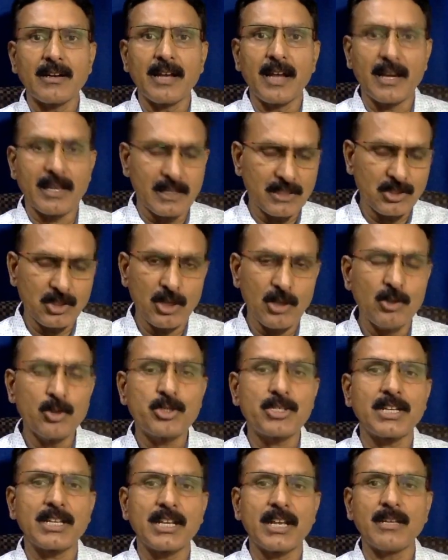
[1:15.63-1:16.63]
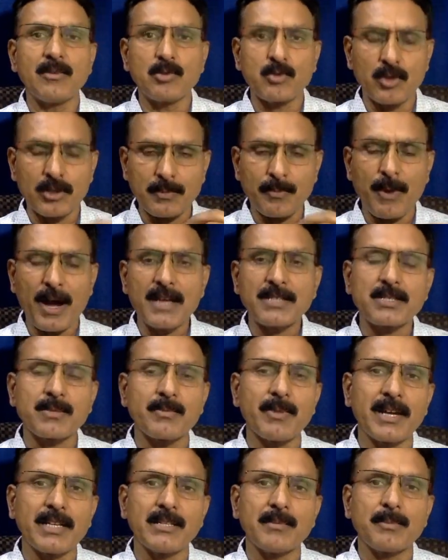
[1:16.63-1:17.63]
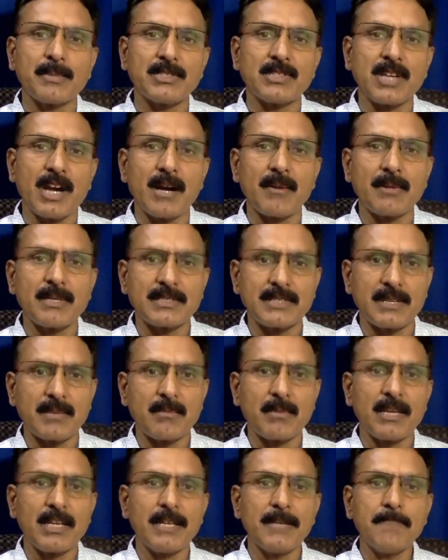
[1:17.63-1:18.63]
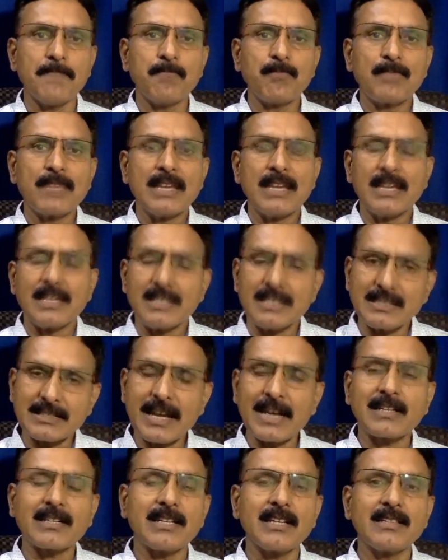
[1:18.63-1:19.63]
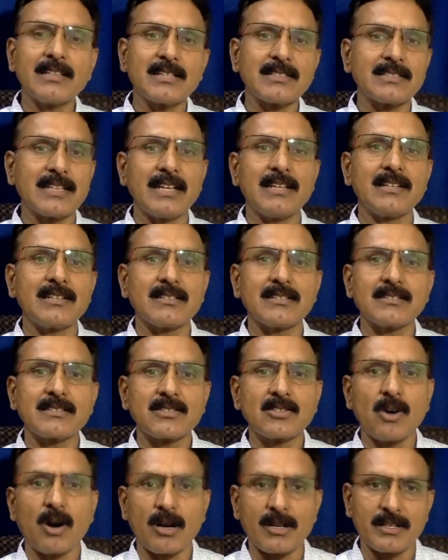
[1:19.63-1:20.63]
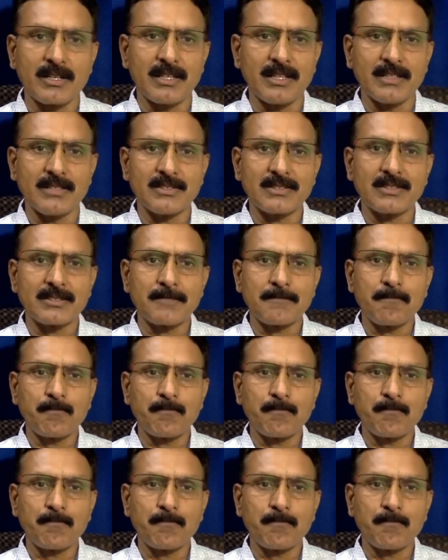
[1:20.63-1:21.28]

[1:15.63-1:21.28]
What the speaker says: resolution and which was passed by the Punjab Assembly rejecting the centre's ordinance.